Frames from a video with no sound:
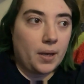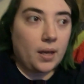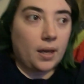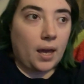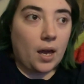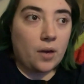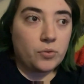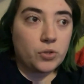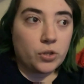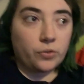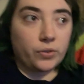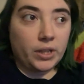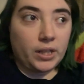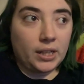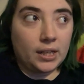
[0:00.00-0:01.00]
after
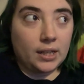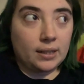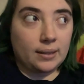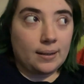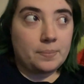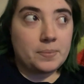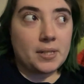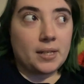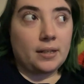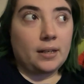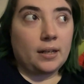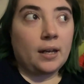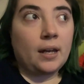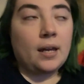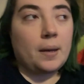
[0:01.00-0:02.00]
reading and
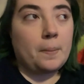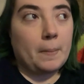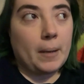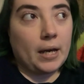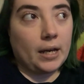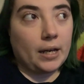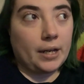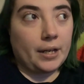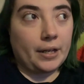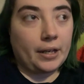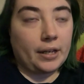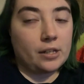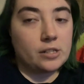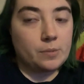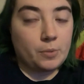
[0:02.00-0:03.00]
updating
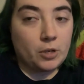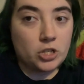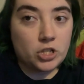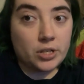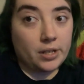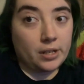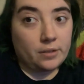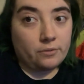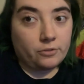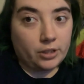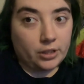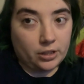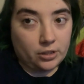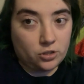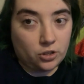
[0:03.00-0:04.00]
my spreadsheet and
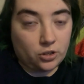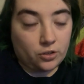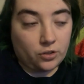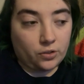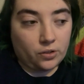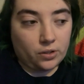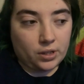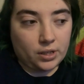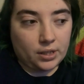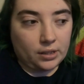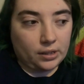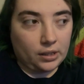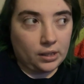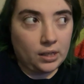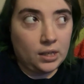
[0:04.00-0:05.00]
reading journal,
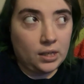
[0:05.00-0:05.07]
I